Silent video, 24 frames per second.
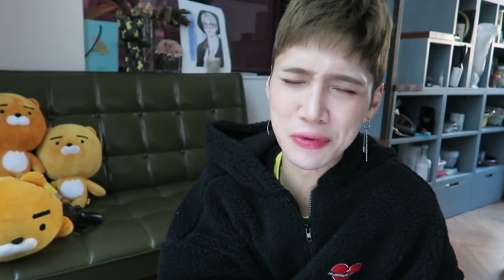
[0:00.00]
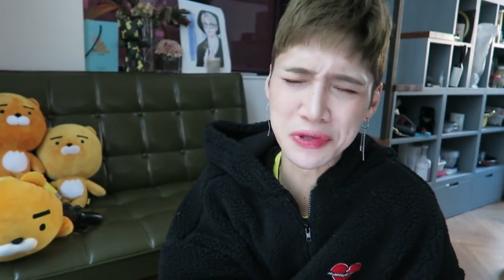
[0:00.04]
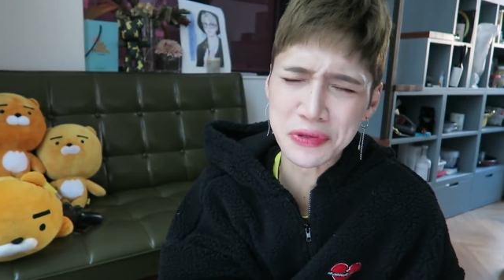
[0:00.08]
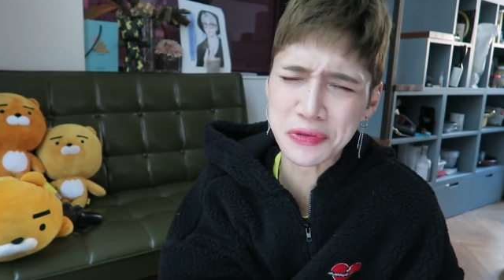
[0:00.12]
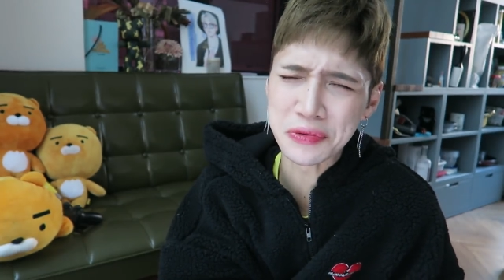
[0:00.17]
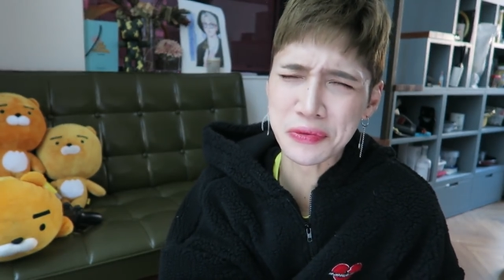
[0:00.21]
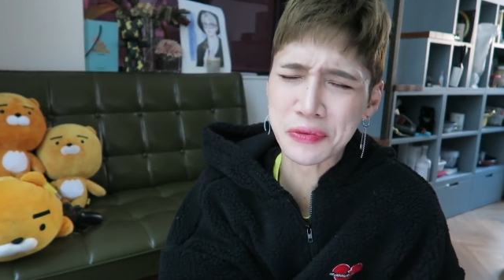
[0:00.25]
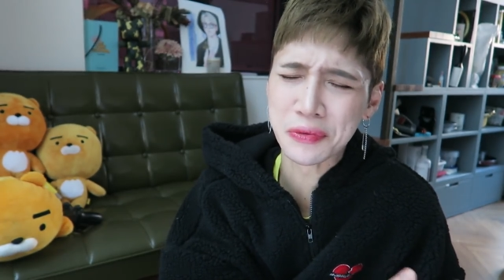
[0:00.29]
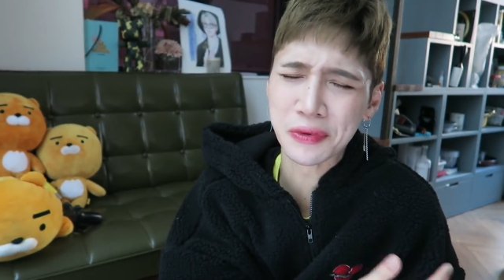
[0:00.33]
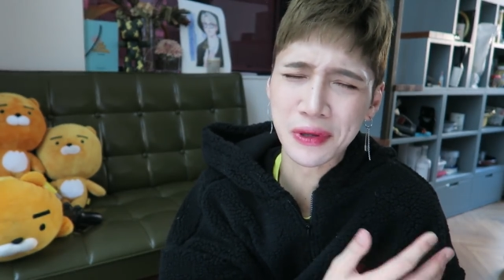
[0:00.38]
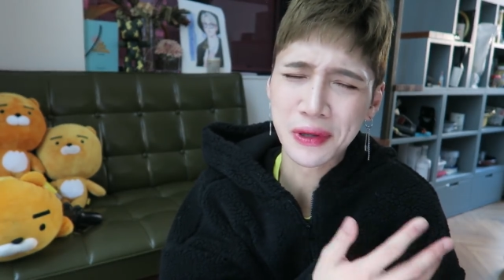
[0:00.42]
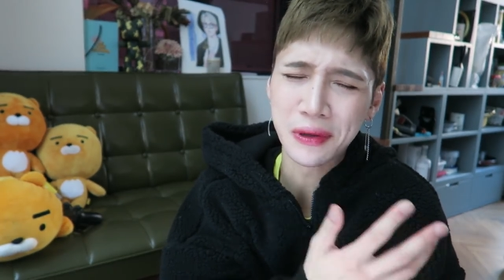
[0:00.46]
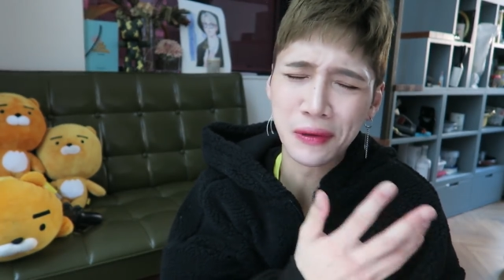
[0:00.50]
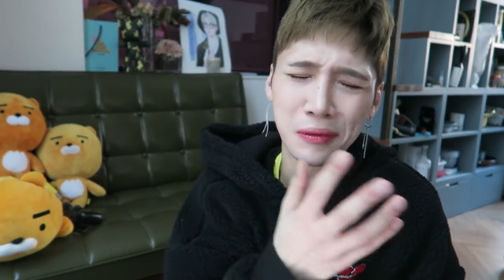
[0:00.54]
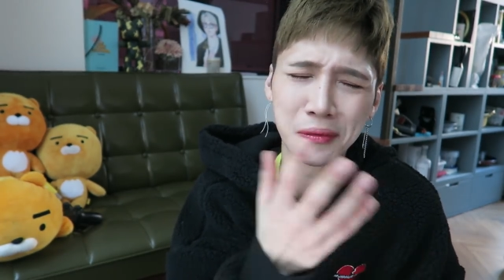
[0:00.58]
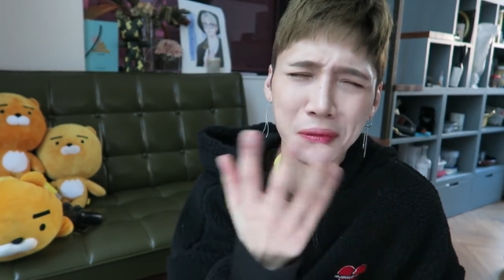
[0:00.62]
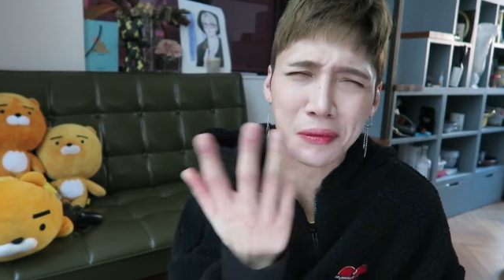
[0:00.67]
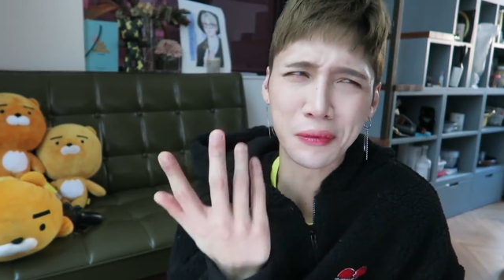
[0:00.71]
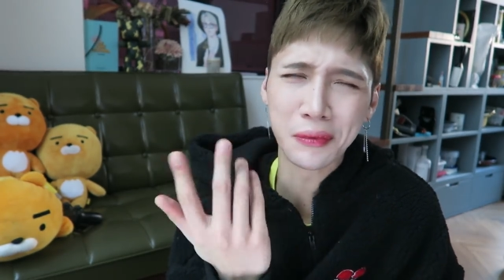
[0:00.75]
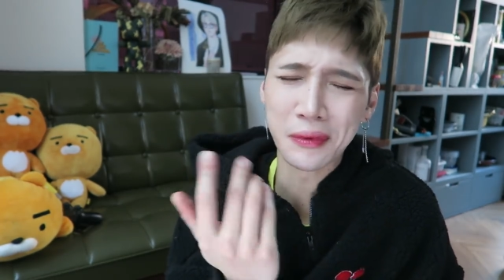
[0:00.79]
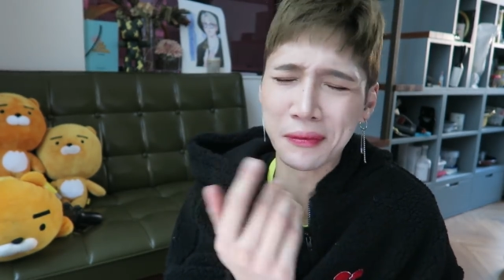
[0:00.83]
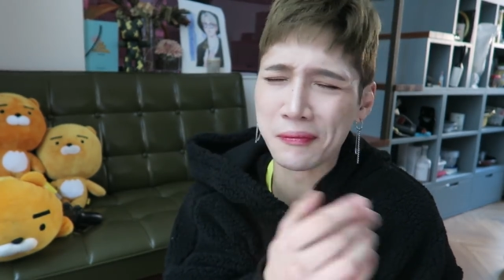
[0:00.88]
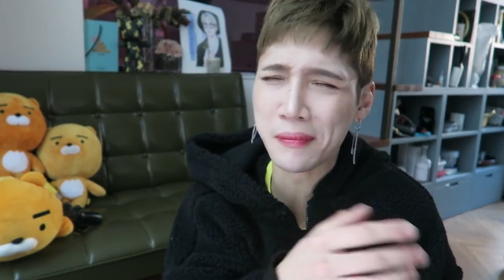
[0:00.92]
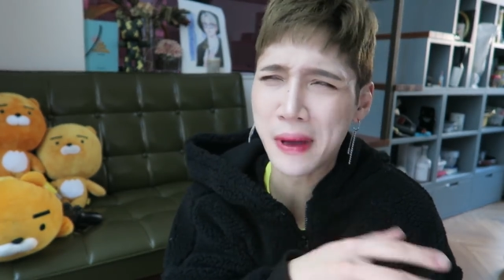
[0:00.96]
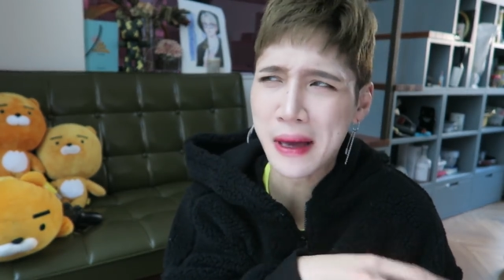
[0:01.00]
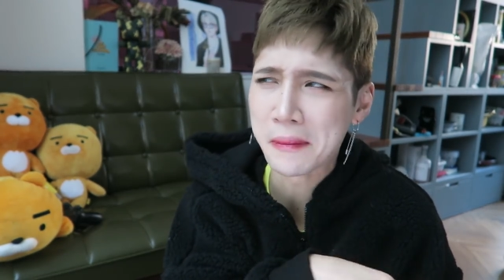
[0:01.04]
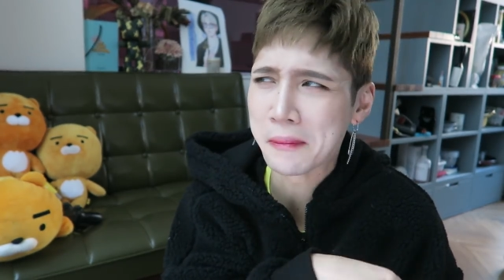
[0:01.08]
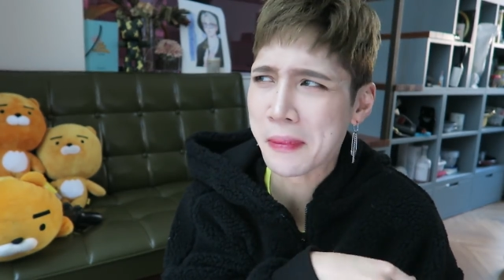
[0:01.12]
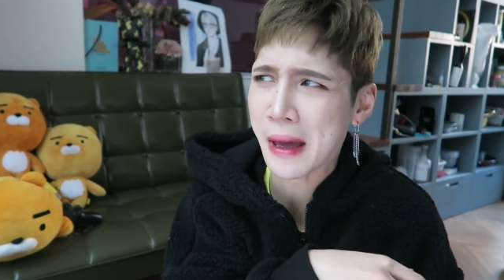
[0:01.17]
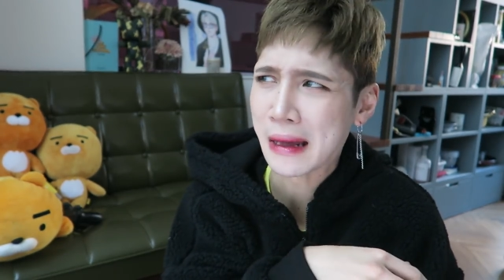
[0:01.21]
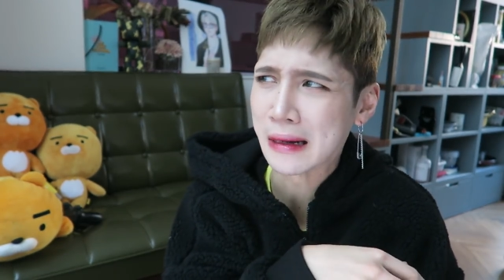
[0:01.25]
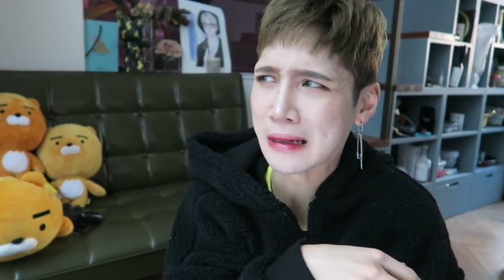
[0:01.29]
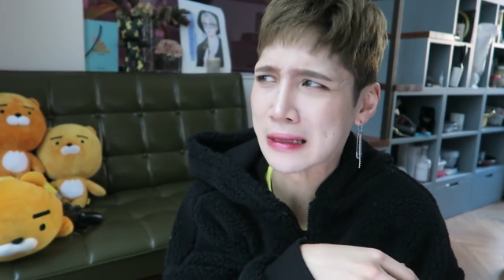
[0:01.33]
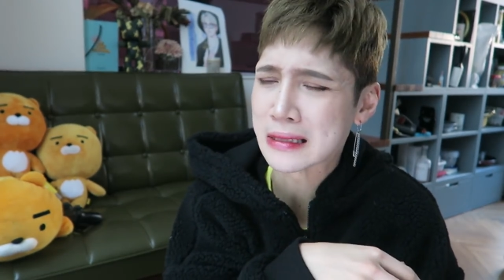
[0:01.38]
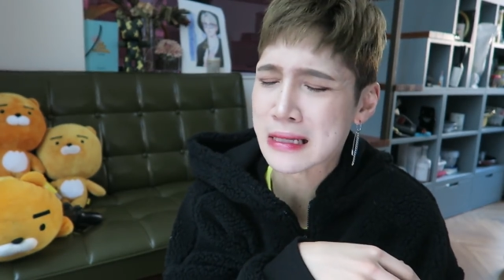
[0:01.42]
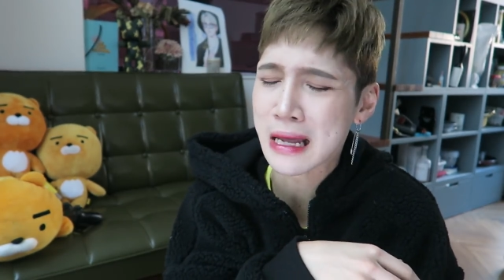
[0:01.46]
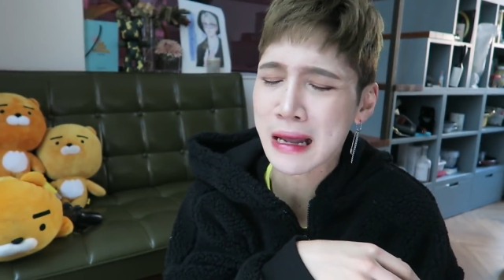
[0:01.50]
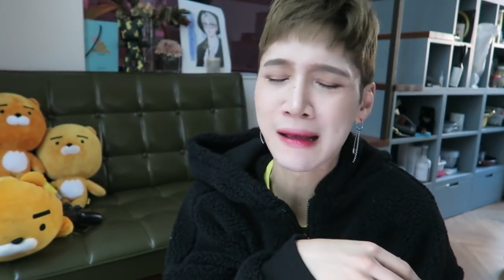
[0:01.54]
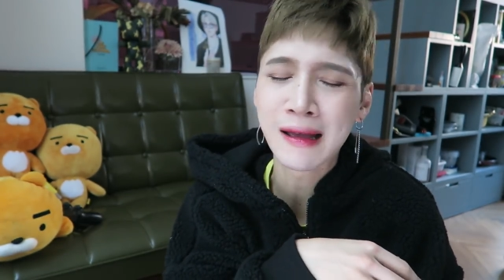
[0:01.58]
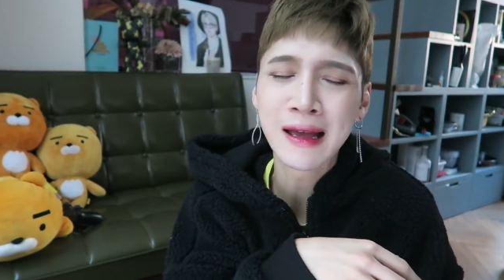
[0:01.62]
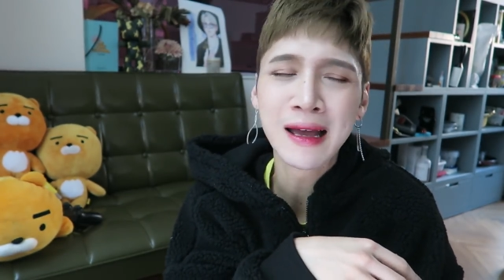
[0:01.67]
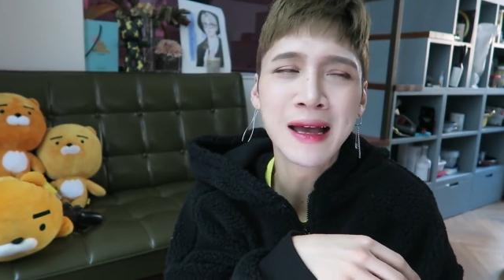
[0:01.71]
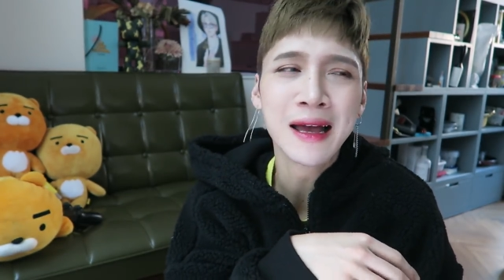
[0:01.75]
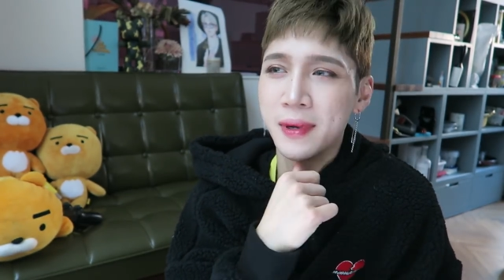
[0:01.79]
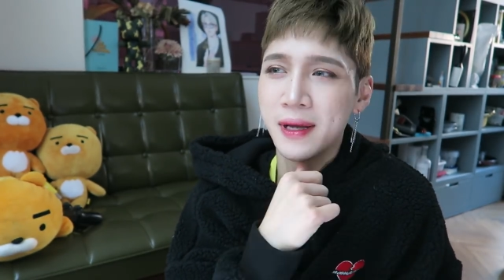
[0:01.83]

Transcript: which like, panic attack.